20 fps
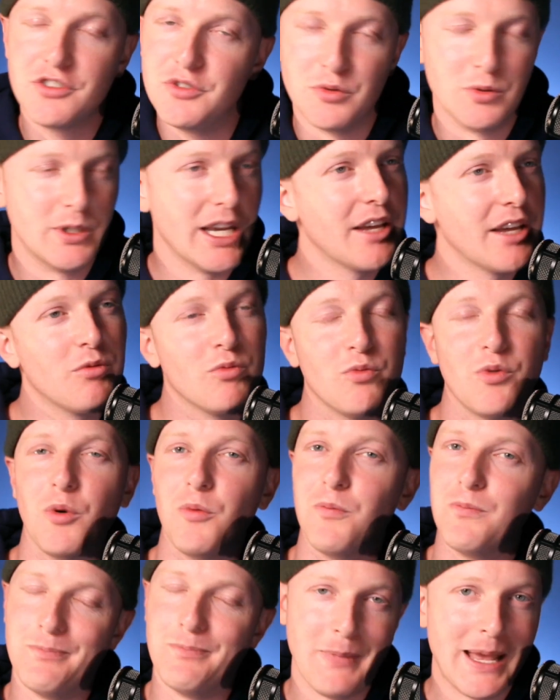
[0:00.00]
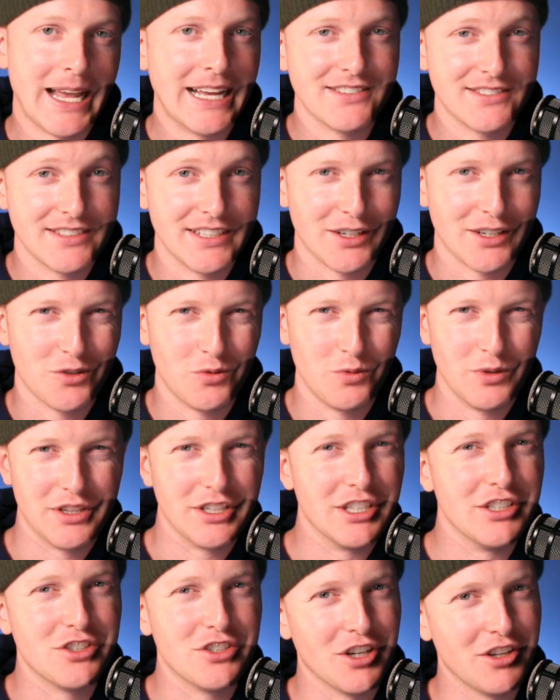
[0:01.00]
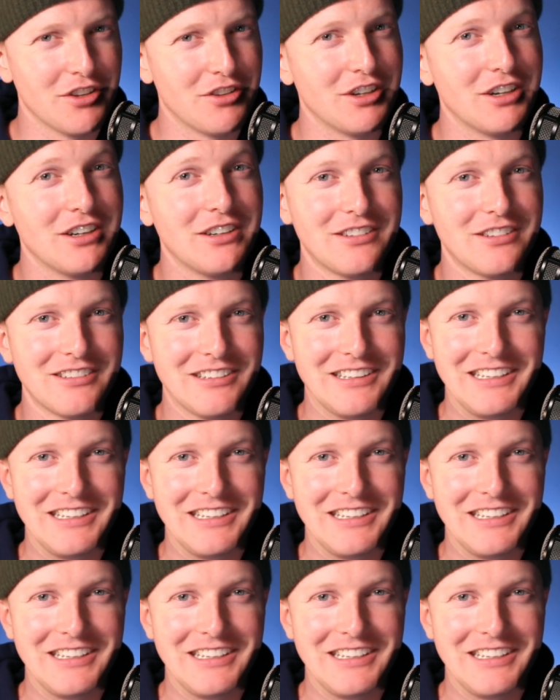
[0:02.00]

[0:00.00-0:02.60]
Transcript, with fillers: to get romantic with each other.